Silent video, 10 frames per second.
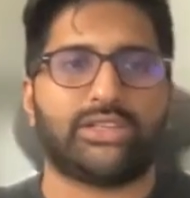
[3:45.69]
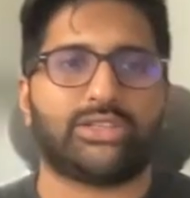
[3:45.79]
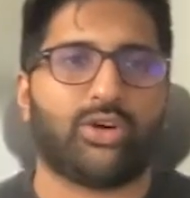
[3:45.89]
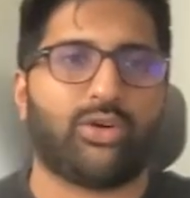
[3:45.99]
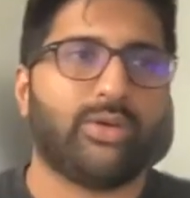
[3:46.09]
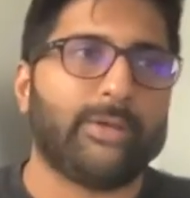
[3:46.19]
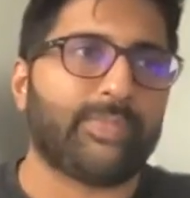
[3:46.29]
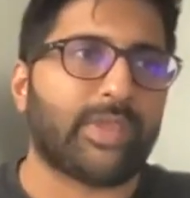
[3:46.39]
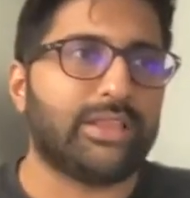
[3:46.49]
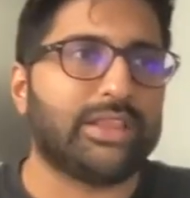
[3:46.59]
So
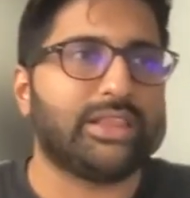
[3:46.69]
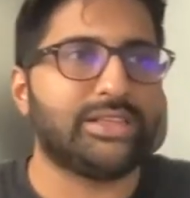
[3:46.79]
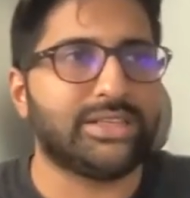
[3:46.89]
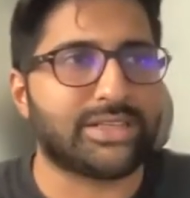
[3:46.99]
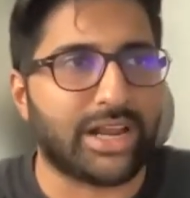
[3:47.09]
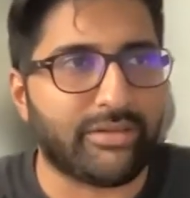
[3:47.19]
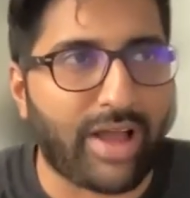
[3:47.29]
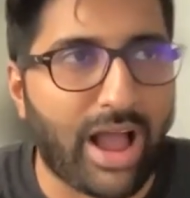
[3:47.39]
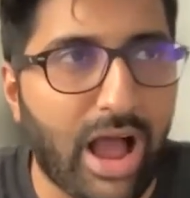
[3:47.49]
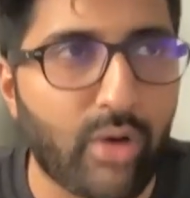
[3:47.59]
this is kind of
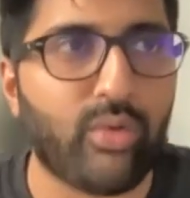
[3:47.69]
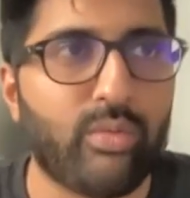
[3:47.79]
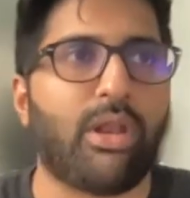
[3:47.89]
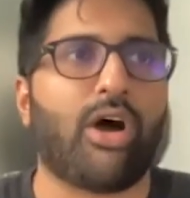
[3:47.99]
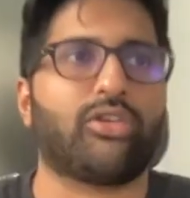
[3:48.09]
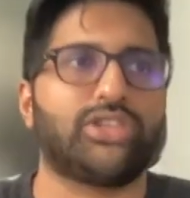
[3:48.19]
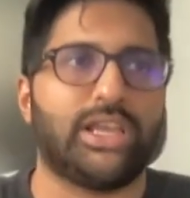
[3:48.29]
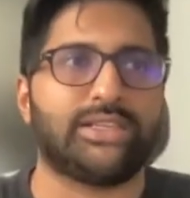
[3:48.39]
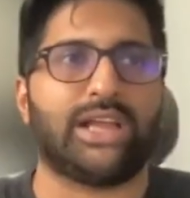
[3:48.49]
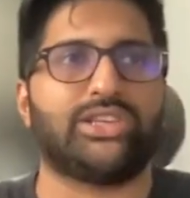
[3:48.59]
how
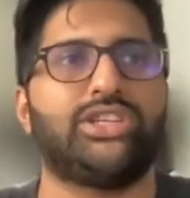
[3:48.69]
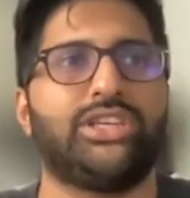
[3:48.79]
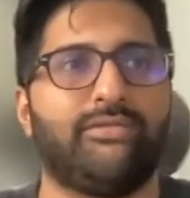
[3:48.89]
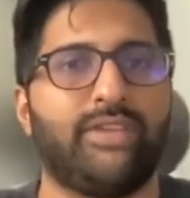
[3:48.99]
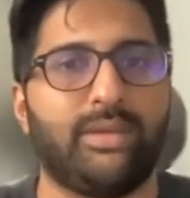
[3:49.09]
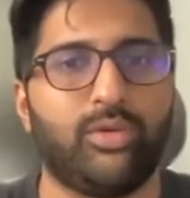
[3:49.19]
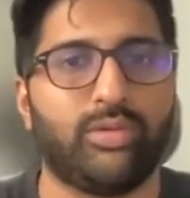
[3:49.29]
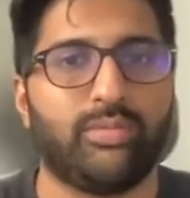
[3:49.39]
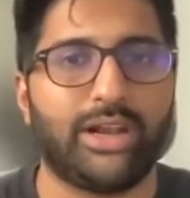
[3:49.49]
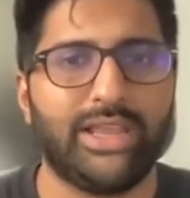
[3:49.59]
blockchains achieve
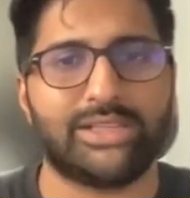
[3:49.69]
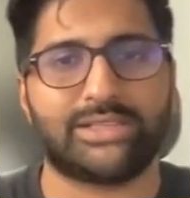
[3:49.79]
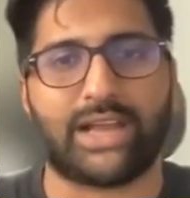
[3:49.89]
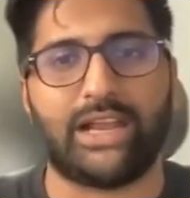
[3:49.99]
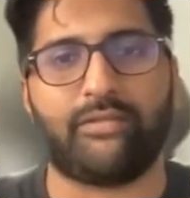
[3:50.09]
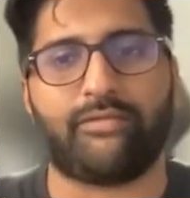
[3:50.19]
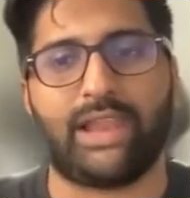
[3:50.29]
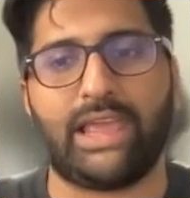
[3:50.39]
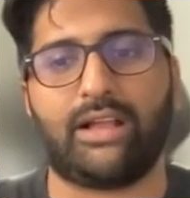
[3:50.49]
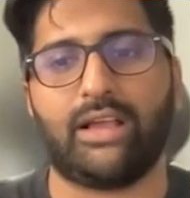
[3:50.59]
immutability. It's kind of
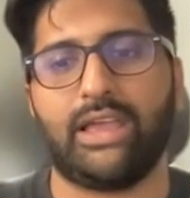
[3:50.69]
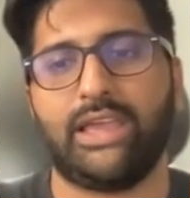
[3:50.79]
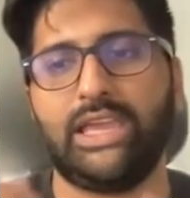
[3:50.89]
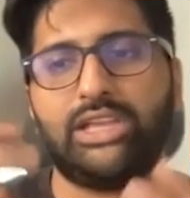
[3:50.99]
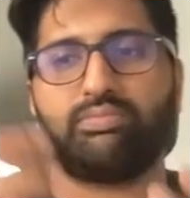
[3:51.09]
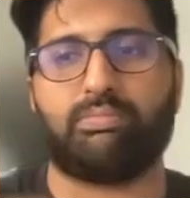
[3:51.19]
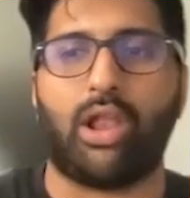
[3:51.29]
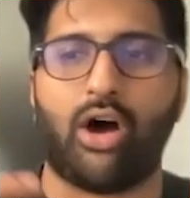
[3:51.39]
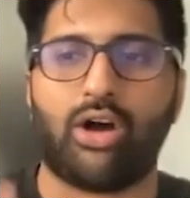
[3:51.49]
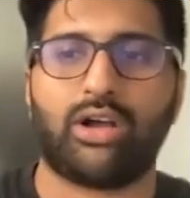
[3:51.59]
like each
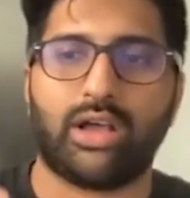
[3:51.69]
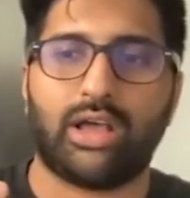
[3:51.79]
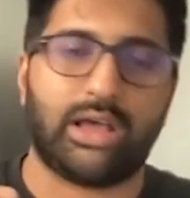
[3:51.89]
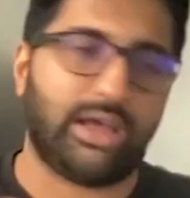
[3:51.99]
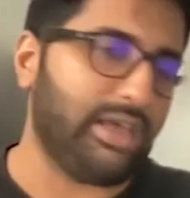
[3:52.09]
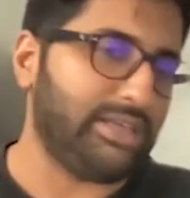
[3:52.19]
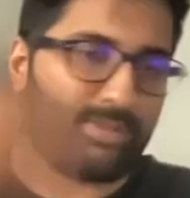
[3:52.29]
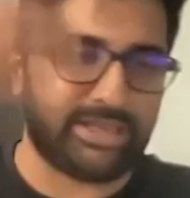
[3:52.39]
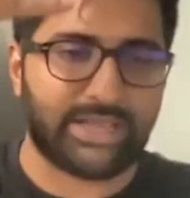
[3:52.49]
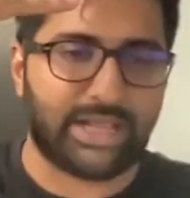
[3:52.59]
block is
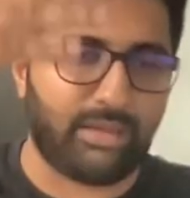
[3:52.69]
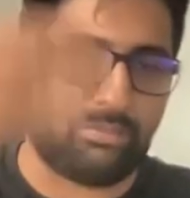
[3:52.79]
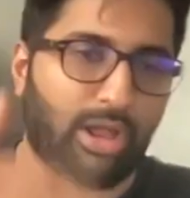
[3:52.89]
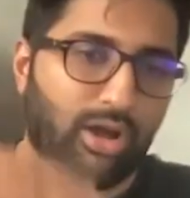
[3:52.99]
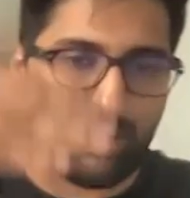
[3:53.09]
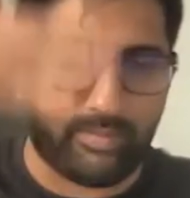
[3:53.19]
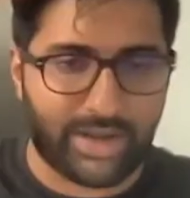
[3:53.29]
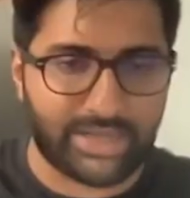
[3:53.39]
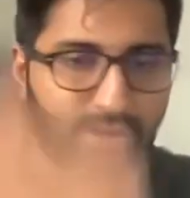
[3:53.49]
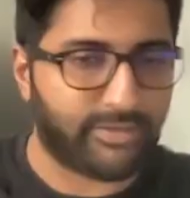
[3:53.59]
basically a block
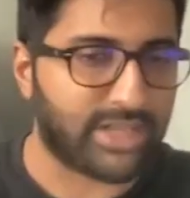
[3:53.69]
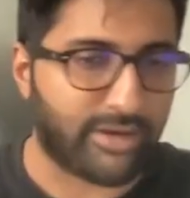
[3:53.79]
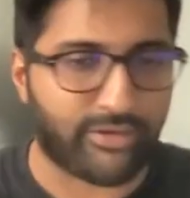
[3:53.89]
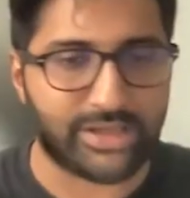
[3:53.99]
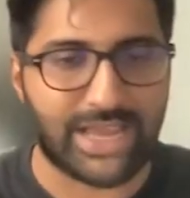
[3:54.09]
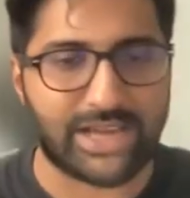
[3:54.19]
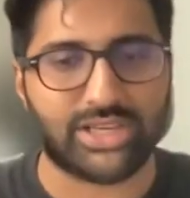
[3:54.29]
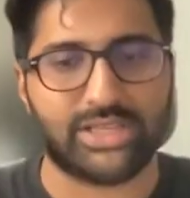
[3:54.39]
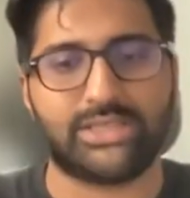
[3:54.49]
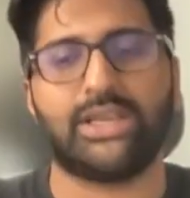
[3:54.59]
comprising of a set of
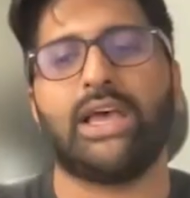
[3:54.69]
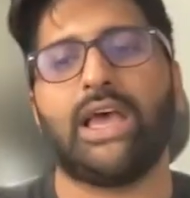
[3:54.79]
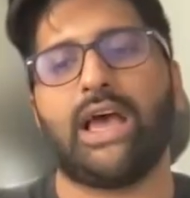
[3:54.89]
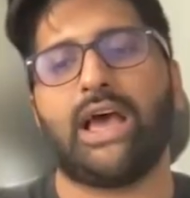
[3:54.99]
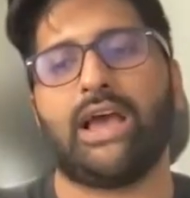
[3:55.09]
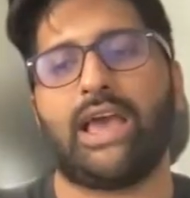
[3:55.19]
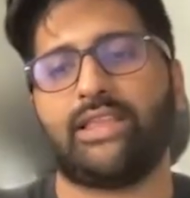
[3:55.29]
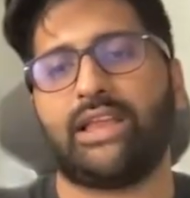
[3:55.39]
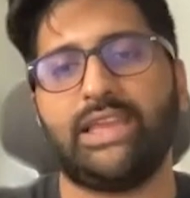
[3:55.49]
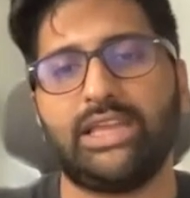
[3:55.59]
transactions, and
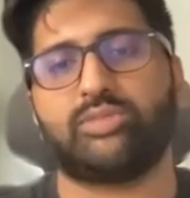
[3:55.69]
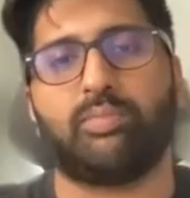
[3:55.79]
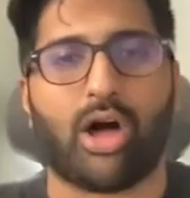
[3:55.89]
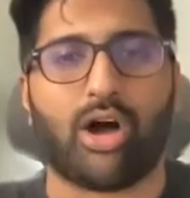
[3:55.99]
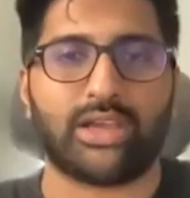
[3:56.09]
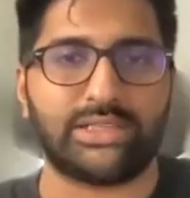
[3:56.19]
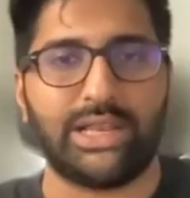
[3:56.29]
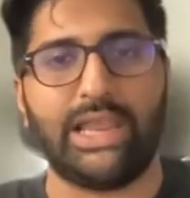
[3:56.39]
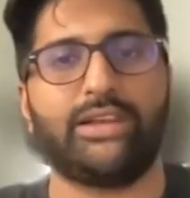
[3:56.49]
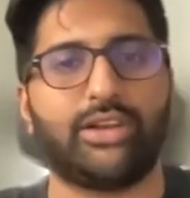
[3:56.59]
then each block is
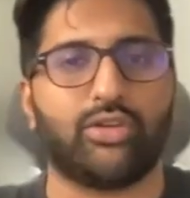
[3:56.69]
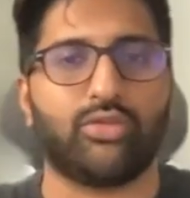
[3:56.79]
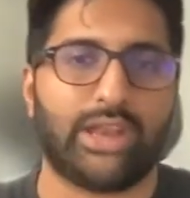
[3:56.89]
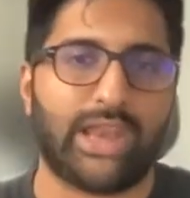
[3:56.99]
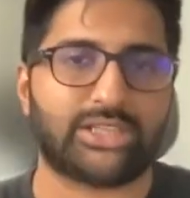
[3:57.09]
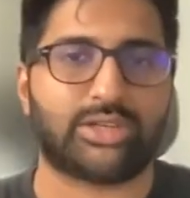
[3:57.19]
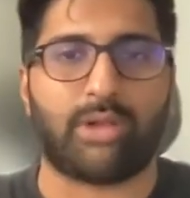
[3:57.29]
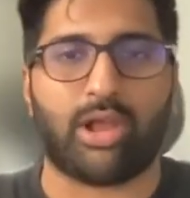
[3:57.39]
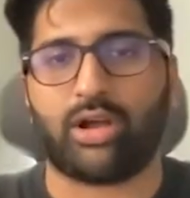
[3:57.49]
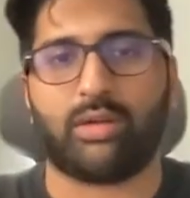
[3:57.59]
linked to the next
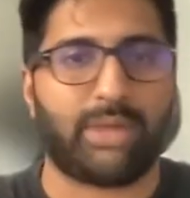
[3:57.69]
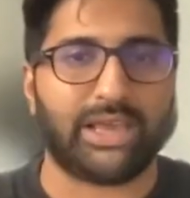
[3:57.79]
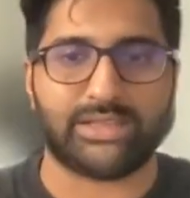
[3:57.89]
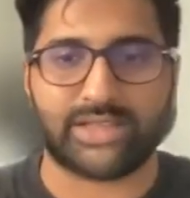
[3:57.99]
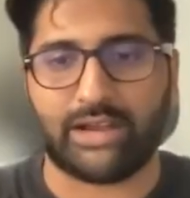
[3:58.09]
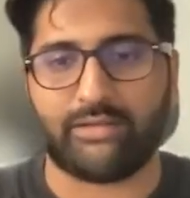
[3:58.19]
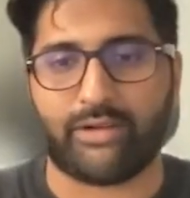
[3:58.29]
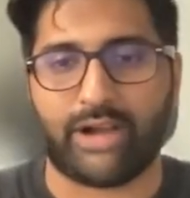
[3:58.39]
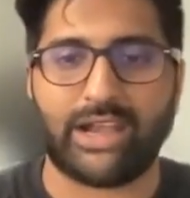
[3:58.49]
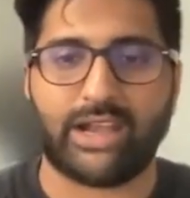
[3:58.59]
block by this kind of
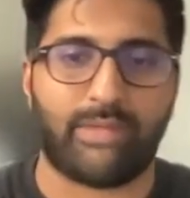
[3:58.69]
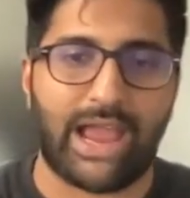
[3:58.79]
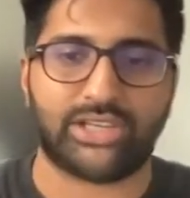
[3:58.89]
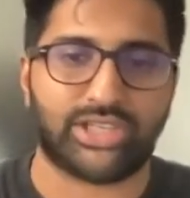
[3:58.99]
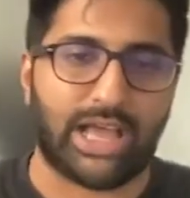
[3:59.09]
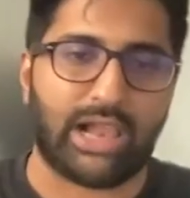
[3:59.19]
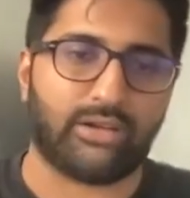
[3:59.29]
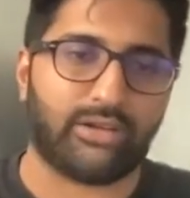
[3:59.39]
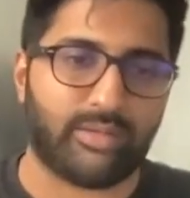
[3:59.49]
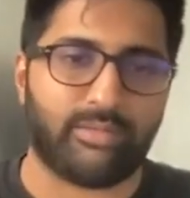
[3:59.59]
random hashing
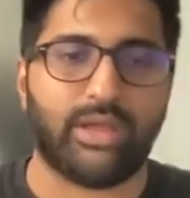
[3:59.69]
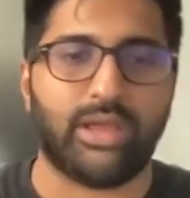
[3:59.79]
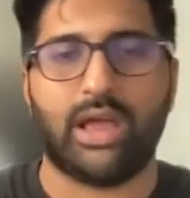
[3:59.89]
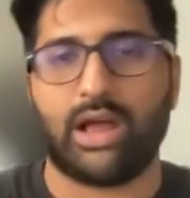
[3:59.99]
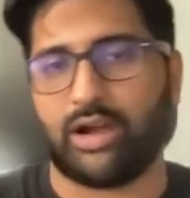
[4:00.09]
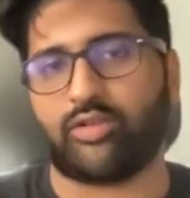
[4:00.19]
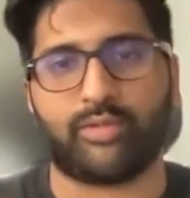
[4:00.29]
algorithm to